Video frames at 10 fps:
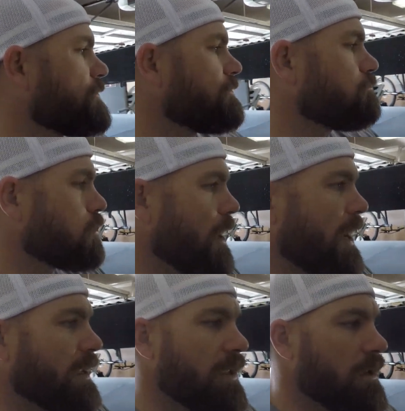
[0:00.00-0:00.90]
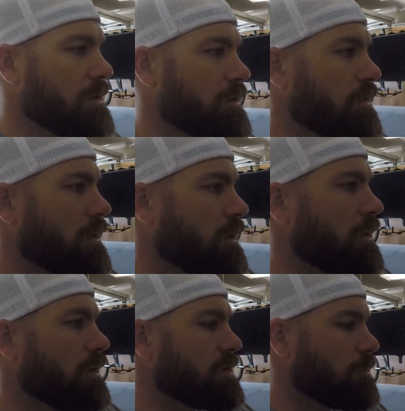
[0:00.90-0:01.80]
bracket or the
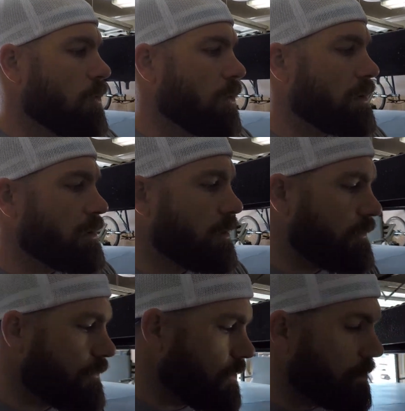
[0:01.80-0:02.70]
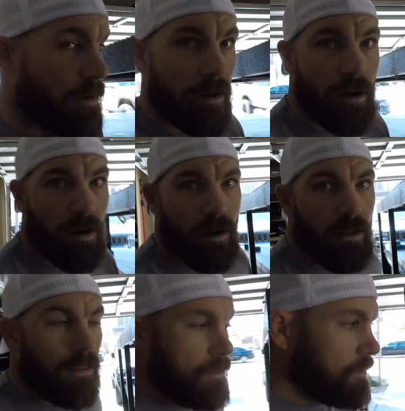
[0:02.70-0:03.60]
support for
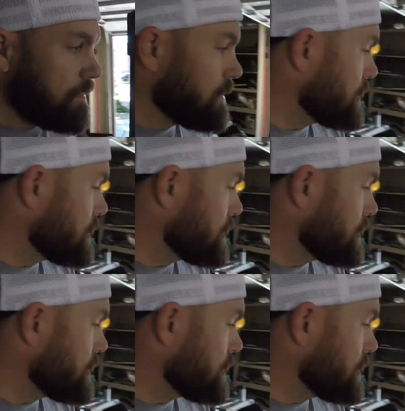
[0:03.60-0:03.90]
the